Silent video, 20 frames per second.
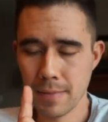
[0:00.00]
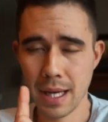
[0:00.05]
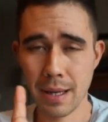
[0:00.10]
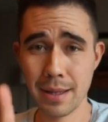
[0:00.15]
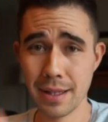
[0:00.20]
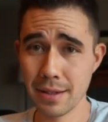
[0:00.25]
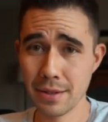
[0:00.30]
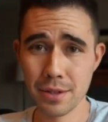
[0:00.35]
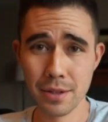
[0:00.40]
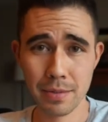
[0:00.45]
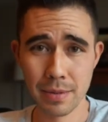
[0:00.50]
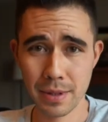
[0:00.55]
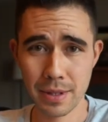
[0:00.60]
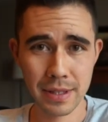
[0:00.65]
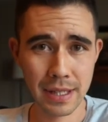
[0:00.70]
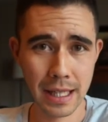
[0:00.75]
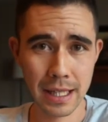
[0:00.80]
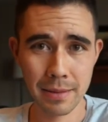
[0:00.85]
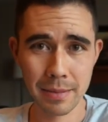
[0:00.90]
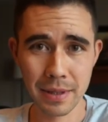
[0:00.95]
I'm getting super
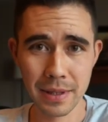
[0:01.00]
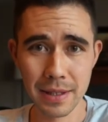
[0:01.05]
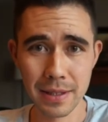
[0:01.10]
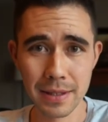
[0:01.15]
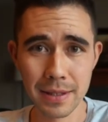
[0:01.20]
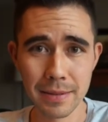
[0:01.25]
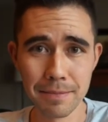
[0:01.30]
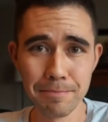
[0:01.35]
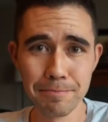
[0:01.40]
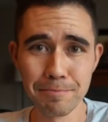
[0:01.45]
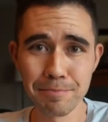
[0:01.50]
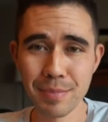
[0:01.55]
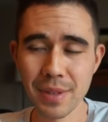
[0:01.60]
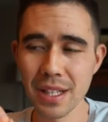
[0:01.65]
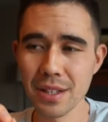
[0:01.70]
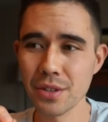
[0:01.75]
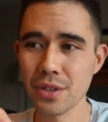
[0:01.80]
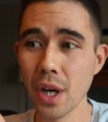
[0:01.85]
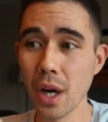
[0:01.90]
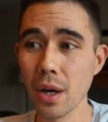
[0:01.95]
excited about this.
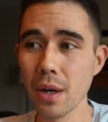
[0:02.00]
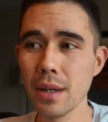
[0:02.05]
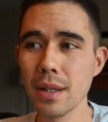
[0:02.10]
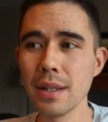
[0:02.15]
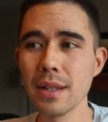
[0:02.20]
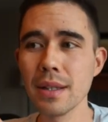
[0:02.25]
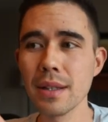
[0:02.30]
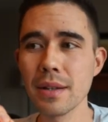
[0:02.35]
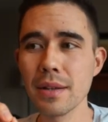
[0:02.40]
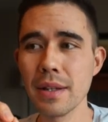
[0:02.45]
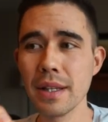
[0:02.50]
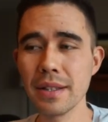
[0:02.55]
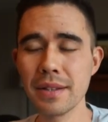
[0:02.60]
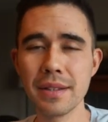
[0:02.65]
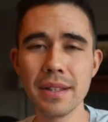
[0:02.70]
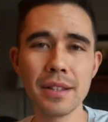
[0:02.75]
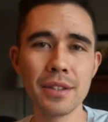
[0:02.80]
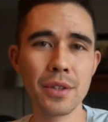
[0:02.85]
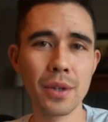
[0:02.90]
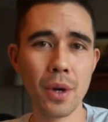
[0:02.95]
So,
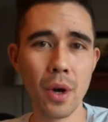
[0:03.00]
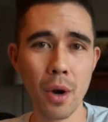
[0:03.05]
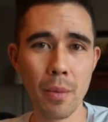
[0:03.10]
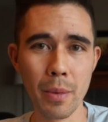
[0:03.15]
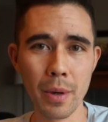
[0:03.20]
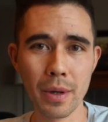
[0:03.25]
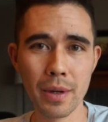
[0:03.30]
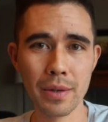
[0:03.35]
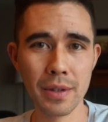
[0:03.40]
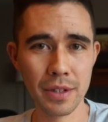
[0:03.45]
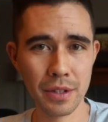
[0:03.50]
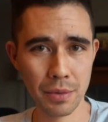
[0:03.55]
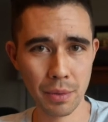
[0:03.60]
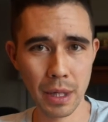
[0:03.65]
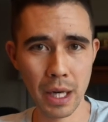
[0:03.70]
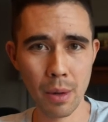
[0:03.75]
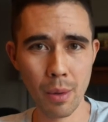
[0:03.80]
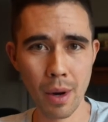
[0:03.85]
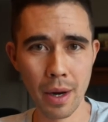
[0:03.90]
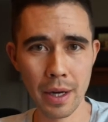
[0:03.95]
this is your homework. This is
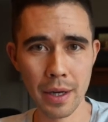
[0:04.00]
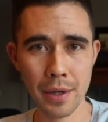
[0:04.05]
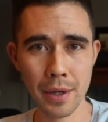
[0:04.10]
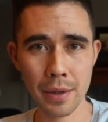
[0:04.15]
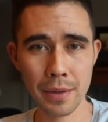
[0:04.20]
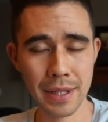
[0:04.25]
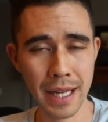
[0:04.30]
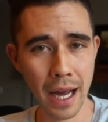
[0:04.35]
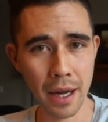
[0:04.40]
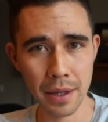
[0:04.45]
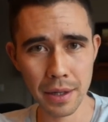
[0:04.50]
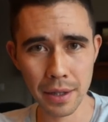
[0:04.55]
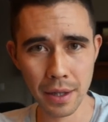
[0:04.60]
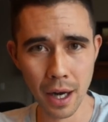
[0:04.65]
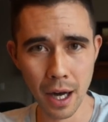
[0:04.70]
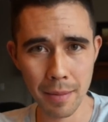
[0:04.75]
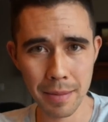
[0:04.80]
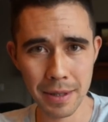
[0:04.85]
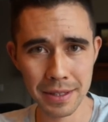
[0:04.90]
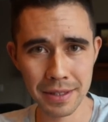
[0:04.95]
what I want you to do. Down in the
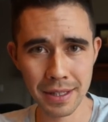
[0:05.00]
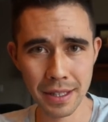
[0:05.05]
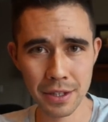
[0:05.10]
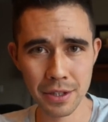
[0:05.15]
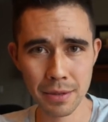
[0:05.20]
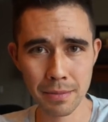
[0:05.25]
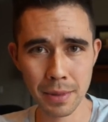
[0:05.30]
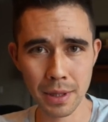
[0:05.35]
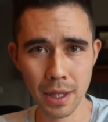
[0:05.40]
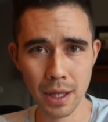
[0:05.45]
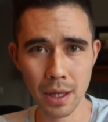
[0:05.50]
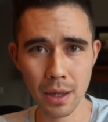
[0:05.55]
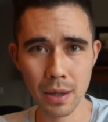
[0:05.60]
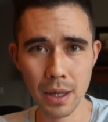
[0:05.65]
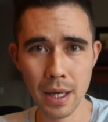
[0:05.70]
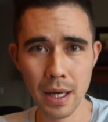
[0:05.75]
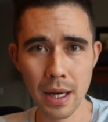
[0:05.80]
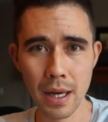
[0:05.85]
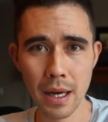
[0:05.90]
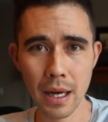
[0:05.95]
comment section
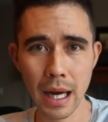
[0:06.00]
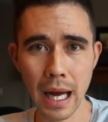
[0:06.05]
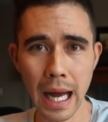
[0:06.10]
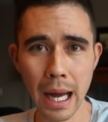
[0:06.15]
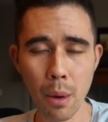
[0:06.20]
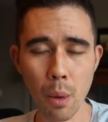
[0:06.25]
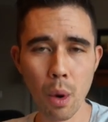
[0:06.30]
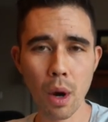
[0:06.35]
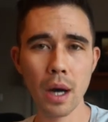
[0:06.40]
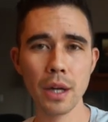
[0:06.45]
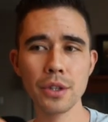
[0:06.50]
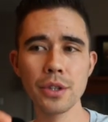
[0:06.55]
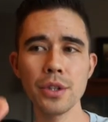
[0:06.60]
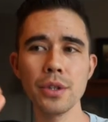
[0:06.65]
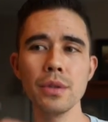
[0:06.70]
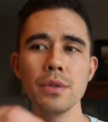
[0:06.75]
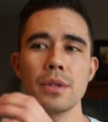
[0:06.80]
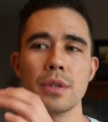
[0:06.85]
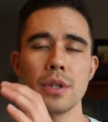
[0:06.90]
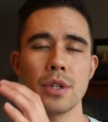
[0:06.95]
below, I want
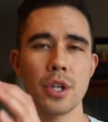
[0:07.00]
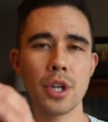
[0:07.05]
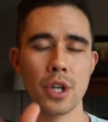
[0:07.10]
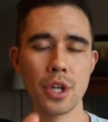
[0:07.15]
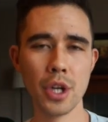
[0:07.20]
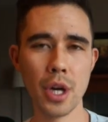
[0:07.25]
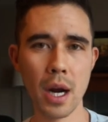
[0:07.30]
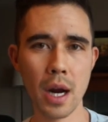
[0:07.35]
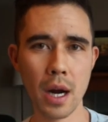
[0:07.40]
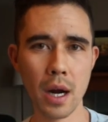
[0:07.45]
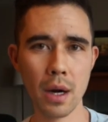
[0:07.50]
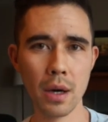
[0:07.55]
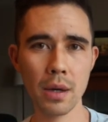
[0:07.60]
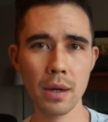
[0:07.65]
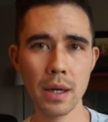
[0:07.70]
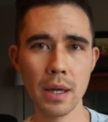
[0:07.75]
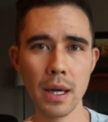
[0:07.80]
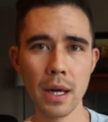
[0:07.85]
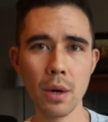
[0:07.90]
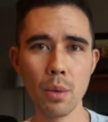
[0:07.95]
you to
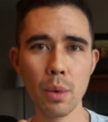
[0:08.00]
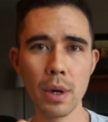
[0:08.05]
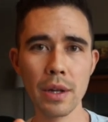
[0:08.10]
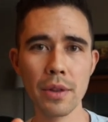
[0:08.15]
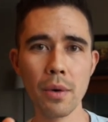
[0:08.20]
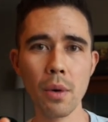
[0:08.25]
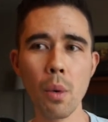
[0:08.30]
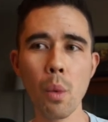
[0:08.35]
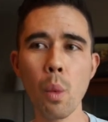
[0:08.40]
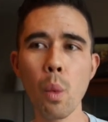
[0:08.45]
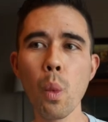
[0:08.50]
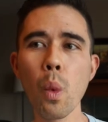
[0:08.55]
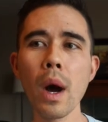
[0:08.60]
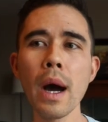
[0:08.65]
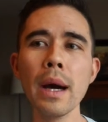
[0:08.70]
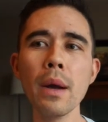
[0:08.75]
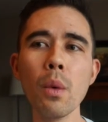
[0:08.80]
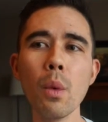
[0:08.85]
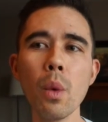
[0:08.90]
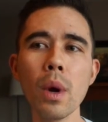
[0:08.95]
share with
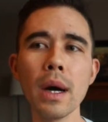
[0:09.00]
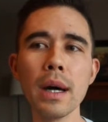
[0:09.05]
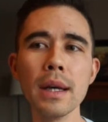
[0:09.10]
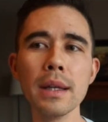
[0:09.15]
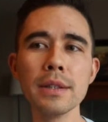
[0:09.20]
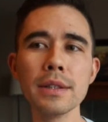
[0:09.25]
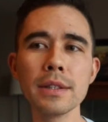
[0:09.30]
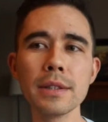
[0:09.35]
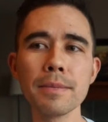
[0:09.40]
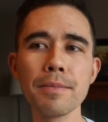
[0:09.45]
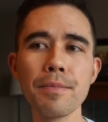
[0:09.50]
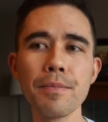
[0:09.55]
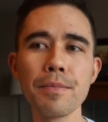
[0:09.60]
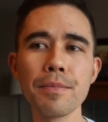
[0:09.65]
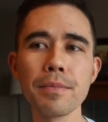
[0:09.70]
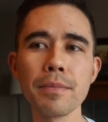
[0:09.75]
what was